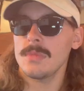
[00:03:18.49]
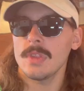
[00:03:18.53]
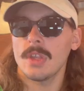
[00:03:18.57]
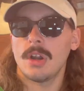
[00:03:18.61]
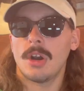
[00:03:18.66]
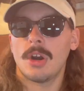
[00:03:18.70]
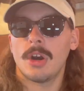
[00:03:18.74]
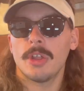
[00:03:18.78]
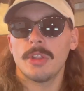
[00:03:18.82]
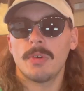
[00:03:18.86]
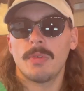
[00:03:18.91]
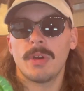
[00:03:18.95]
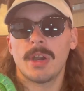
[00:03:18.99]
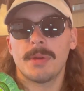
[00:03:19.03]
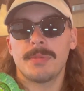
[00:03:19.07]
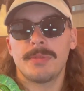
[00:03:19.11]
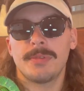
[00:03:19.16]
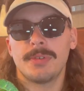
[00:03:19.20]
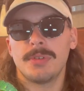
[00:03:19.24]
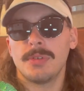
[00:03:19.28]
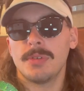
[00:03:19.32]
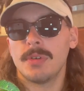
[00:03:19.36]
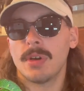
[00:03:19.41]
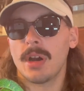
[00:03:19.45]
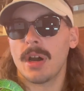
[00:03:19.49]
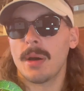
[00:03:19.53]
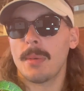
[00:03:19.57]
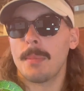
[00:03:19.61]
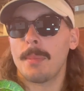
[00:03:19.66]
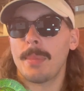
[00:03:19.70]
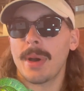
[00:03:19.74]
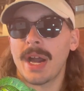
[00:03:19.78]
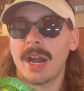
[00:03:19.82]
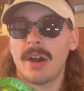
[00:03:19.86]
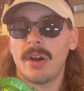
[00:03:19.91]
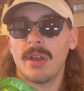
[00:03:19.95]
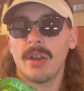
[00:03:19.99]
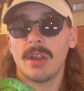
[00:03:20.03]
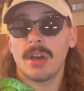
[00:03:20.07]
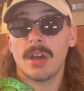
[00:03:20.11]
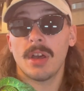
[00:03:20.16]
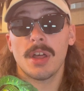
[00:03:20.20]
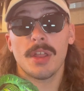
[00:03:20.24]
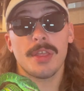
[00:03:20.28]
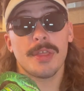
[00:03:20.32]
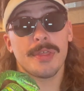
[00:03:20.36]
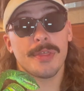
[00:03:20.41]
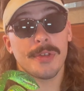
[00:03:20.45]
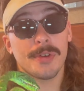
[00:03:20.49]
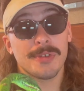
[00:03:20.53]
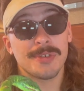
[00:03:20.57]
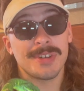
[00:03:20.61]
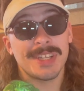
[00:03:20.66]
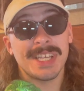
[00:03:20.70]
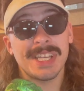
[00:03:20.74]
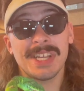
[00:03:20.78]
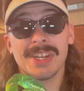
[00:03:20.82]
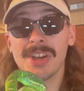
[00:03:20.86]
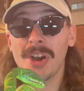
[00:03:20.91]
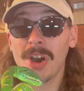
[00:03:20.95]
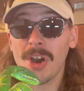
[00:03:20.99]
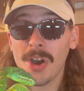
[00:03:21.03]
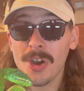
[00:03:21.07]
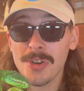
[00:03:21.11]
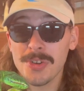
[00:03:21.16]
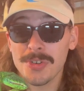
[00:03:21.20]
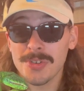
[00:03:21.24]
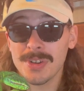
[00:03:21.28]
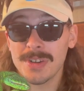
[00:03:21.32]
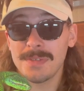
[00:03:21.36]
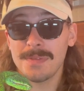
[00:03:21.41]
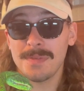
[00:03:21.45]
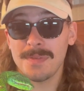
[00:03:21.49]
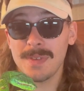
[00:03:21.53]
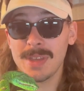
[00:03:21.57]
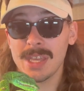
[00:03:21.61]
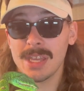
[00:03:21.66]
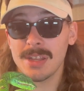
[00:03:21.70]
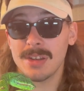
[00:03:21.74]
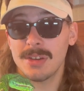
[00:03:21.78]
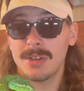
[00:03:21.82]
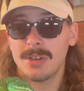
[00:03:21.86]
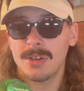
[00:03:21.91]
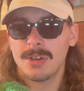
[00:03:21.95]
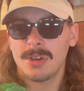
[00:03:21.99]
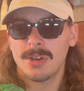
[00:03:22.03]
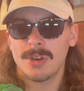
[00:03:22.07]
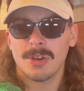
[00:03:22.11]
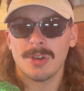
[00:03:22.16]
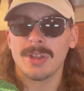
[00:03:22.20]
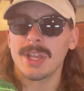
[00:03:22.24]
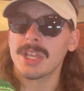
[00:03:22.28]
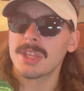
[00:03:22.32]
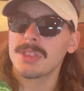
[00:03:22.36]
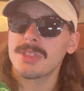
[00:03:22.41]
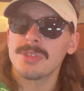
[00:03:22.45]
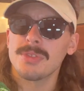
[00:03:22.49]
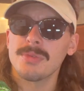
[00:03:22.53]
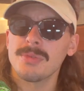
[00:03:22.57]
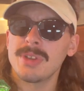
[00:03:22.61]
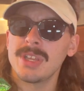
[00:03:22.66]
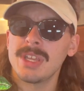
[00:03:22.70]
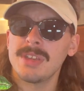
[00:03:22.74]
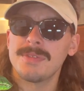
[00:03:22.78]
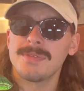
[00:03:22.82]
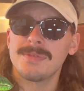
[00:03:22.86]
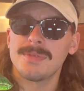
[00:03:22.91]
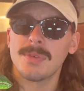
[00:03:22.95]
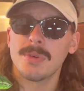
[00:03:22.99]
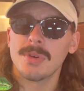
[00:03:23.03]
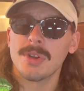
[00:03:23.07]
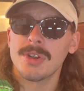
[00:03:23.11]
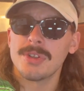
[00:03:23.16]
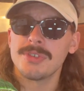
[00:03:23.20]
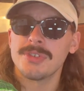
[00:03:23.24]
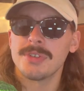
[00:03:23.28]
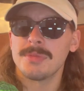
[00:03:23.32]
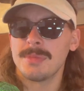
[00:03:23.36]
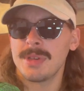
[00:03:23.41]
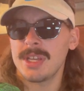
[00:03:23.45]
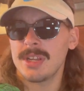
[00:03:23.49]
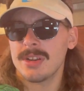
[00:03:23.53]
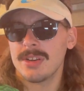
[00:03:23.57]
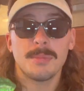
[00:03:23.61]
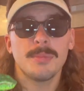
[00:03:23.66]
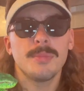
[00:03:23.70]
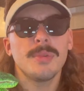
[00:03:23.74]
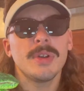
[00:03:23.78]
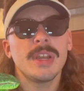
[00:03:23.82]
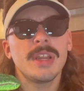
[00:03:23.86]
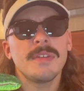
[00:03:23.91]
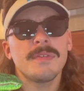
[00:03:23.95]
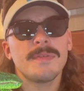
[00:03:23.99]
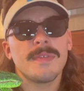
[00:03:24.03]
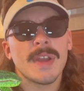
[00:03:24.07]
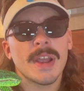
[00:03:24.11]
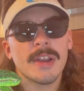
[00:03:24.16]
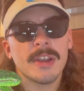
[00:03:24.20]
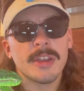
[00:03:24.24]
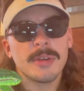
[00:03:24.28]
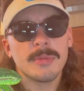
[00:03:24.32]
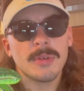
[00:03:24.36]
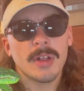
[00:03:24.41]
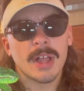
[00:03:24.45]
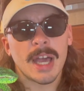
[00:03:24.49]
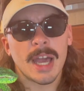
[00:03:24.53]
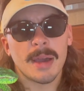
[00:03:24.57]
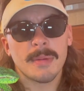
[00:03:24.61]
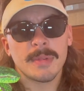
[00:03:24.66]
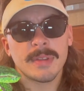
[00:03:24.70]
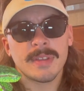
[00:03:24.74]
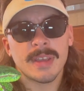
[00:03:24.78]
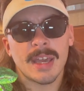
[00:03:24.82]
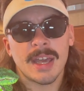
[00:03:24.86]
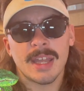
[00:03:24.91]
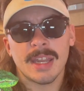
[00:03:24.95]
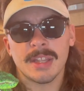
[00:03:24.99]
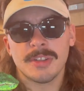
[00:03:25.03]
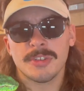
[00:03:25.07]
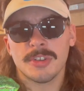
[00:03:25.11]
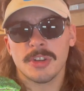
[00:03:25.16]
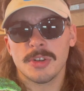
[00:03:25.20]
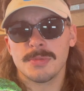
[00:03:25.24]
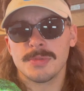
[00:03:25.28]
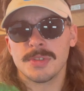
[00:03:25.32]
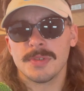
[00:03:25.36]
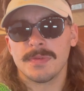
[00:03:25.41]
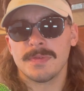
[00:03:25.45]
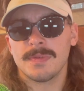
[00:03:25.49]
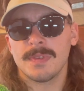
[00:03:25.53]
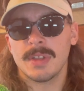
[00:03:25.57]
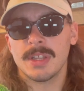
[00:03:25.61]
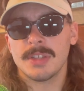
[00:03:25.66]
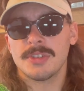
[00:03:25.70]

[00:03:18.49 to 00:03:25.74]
All the way up to about 1,300 feet, or like 300-400 meters. Pretty variable habitat in terms of